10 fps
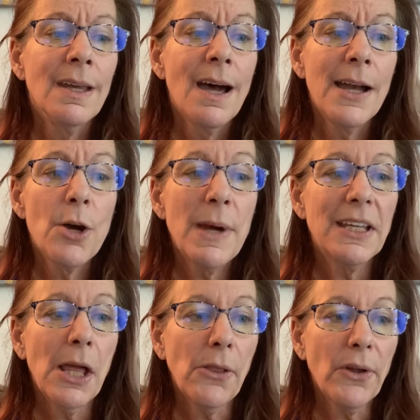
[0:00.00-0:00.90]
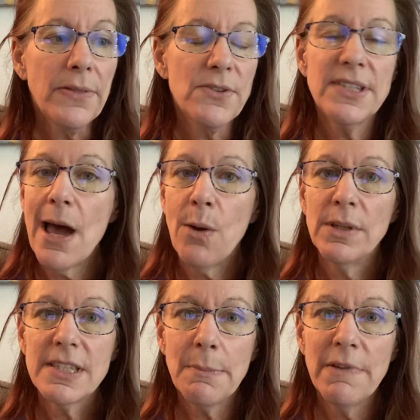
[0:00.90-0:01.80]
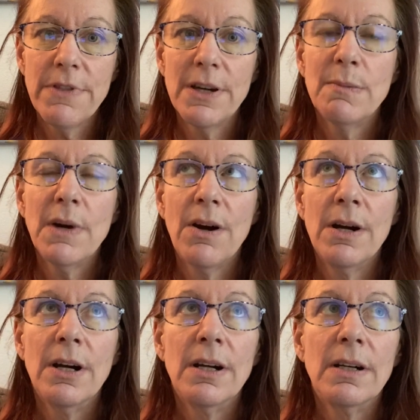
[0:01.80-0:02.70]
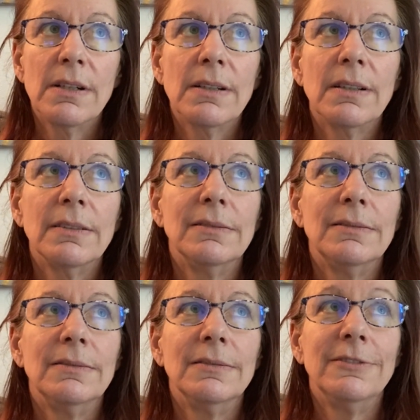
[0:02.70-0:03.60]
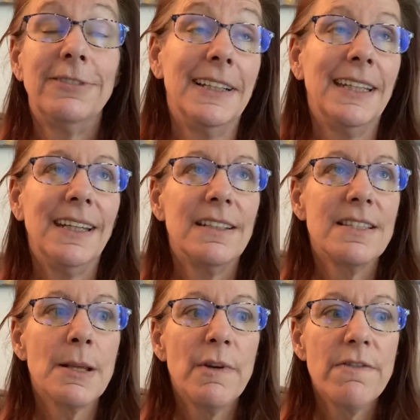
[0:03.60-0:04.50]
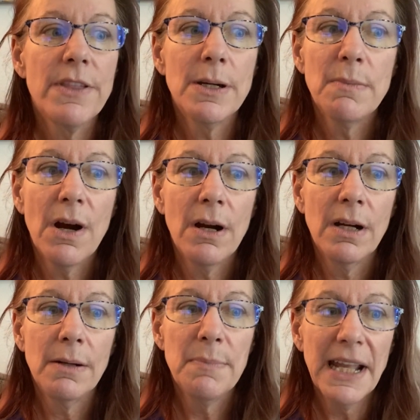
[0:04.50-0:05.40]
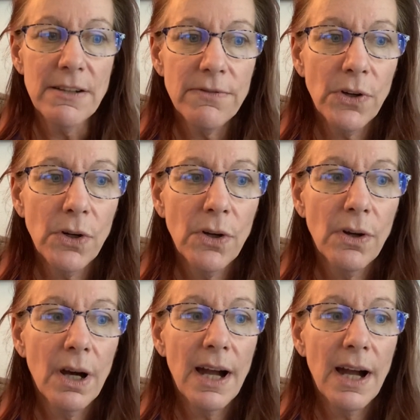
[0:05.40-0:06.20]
I go back and I look at those now, and some of them are funny and some of them are painful.